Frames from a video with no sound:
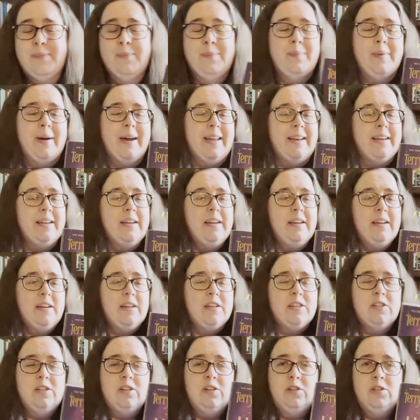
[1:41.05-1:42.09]
But
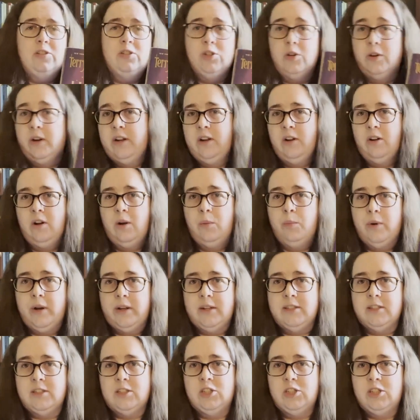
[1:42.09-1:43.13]
during her
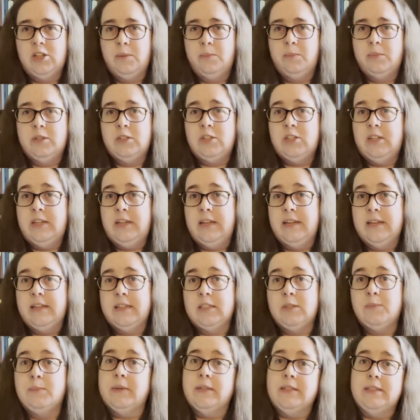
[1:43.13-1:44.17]
apprenticeship, she
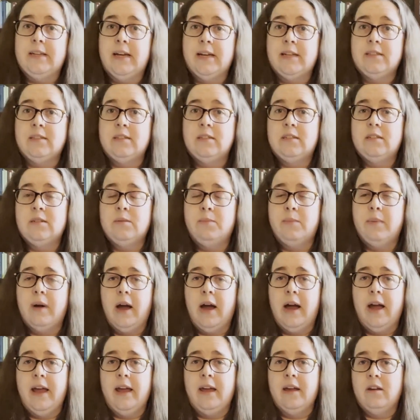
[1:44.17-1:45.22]
is possessed
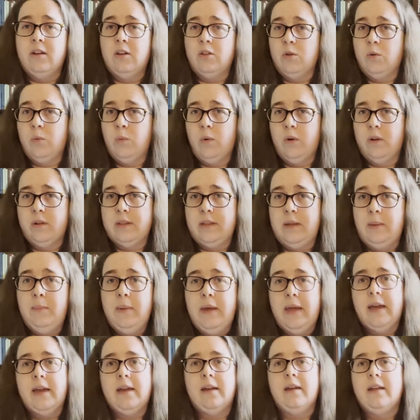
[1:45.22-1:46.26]
by an otherworldly
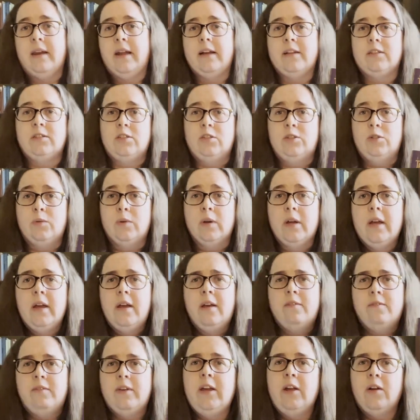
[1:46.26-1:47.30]
being and has to
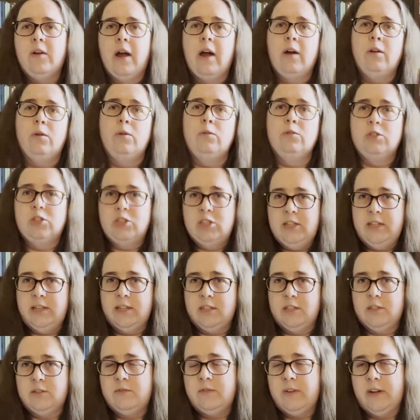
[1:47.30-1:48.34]
figure out who she
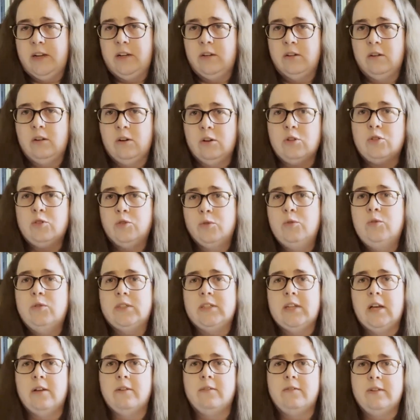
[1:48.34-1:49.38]
is, find her true
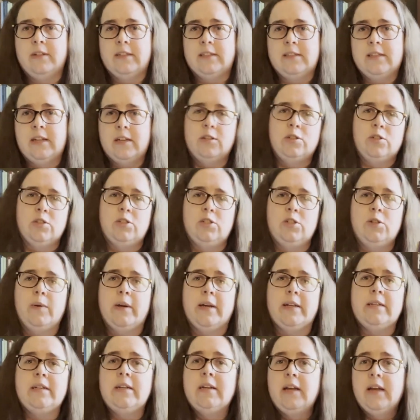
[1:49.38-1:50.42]
self, and center to
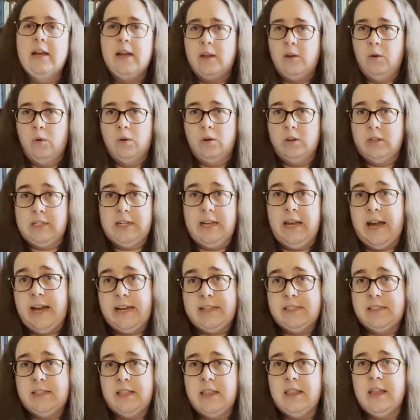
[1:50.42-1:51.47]
it in order to
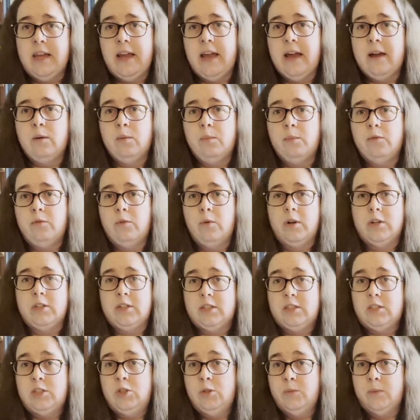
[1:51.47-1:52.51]
cast the thing out before it
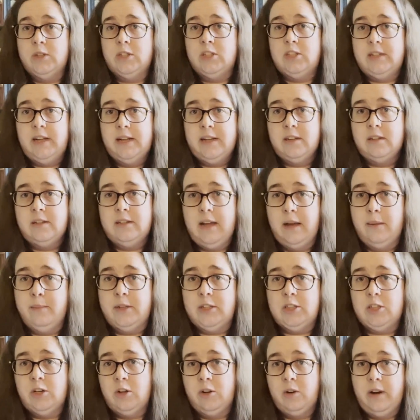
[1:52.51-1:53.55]
does too much damage
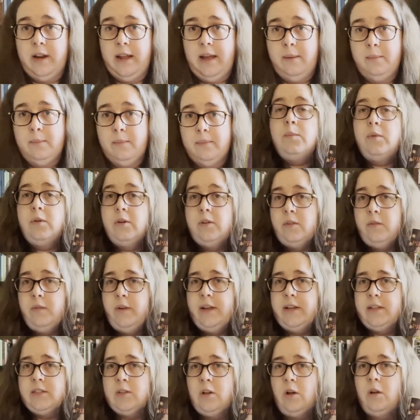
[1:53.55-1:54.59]
in her name. Book 3
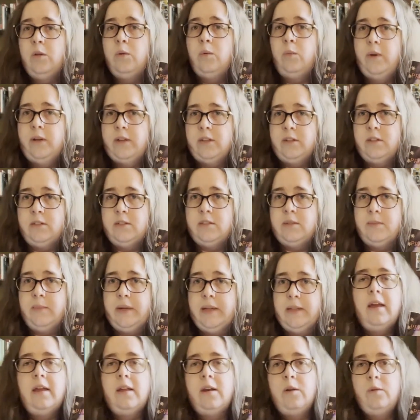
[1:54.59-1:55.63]
is called
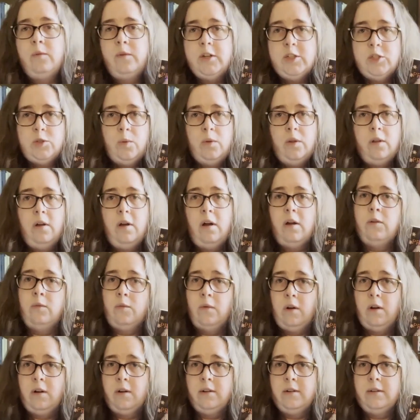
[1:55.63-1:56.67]
Wintersmith. In a ritual gone
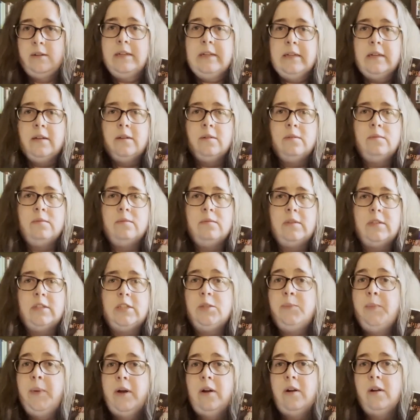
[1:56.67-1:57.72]
wrong, the
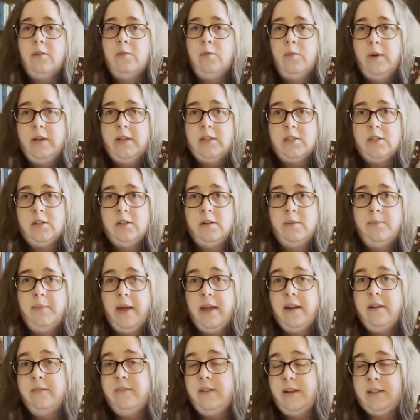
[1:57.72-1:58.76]
spirit of winter
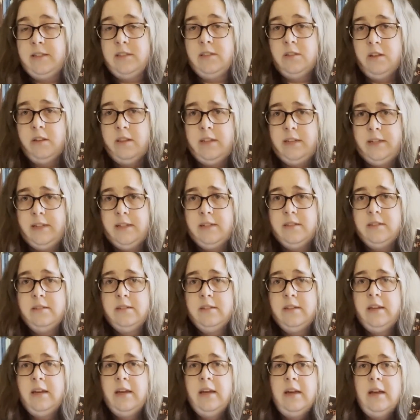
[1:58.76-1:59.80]
manifests on the
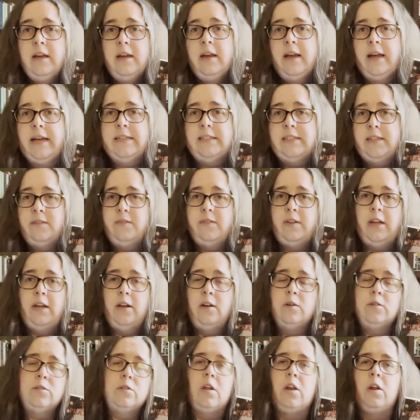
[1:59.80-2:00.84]
disc, and Tiffany
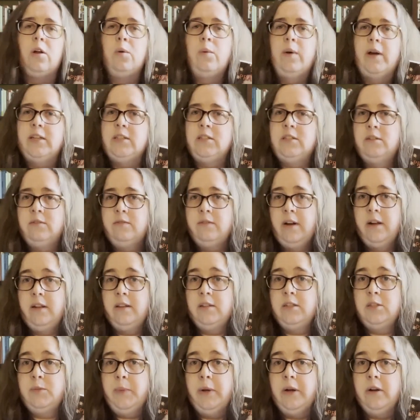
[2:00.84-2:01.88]
goes on a quest to find the
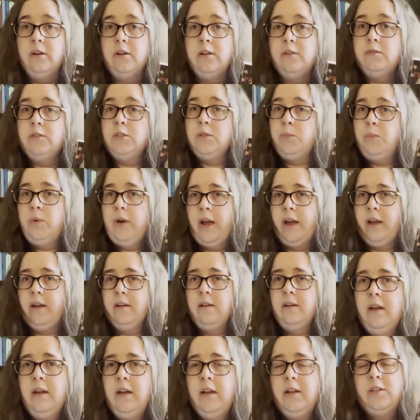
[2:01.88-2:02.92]
spirit of spring
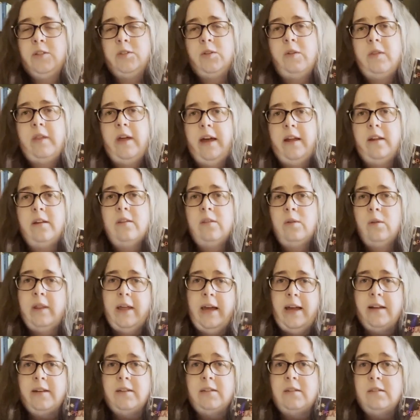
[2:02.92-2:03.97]
so that the
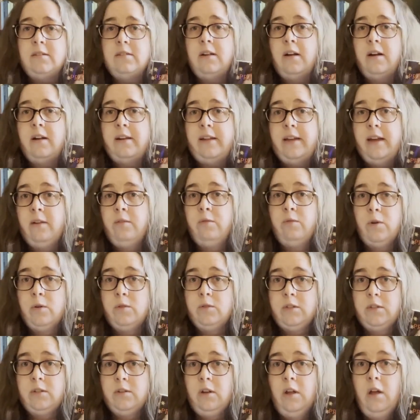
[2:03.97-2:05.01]
land does not get
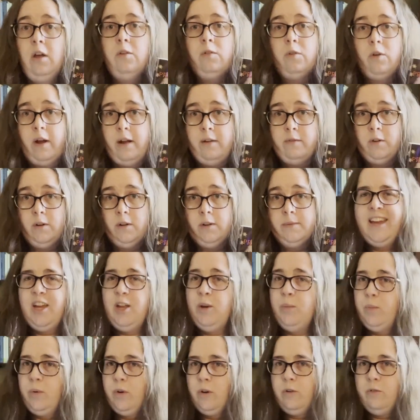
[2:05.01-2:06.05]
frozen forever.
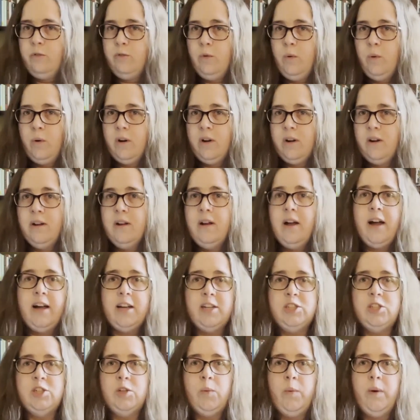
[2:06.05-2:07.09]
In book 4, I
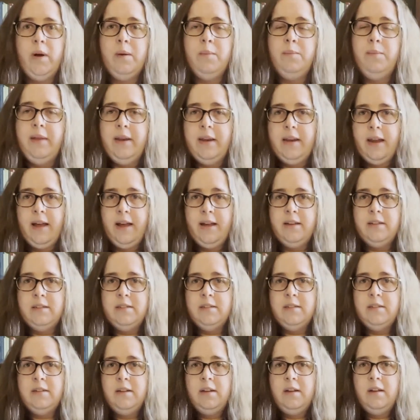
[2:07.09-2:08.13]
Shall Wear
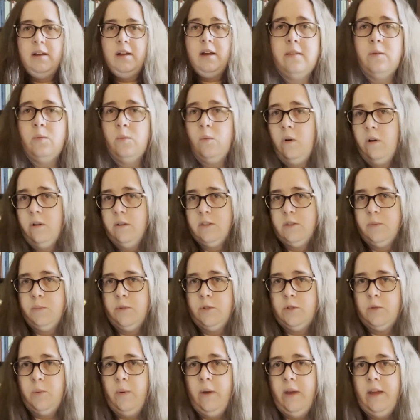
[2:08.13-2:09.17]
Midnight, the walls
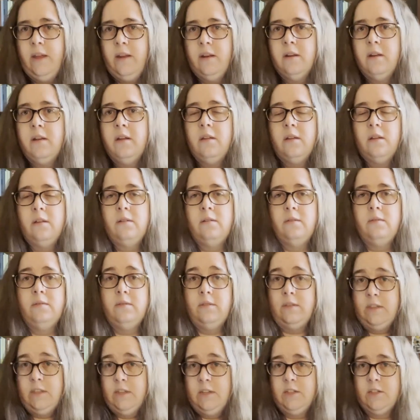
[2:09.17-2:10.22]
between
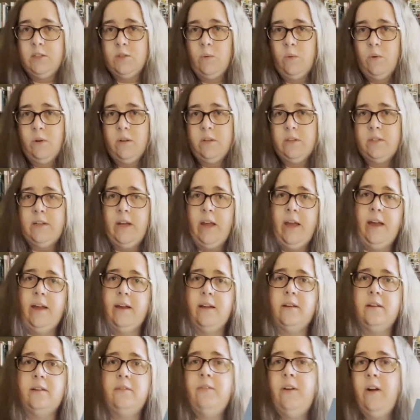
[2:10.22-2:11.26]
the Discworld
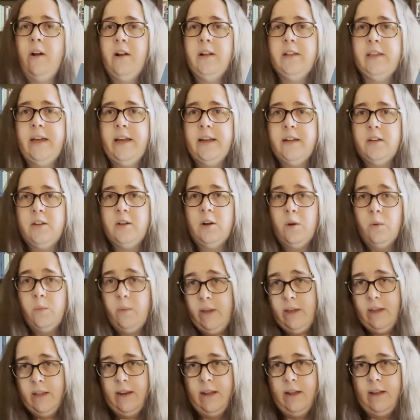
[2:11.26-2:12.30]
and fairyland are
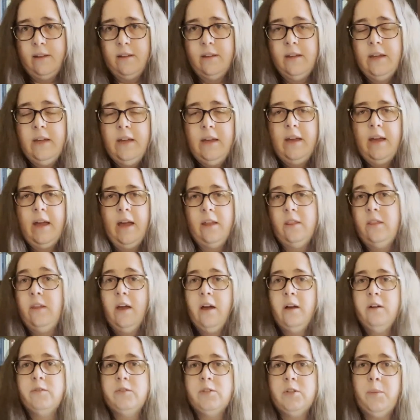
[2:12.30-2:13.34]
weakening, and the
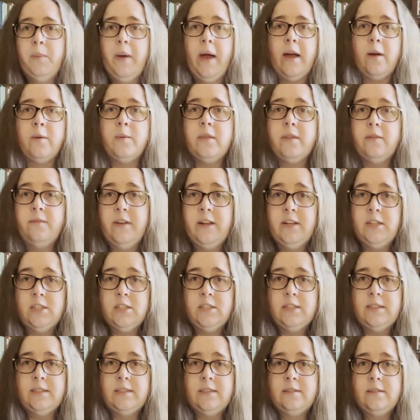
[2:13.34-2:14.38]
elves are back with a
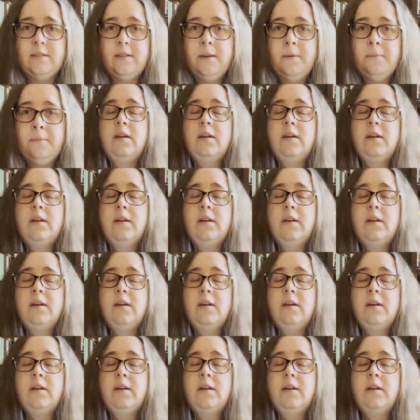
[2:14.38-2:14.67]
vengeance.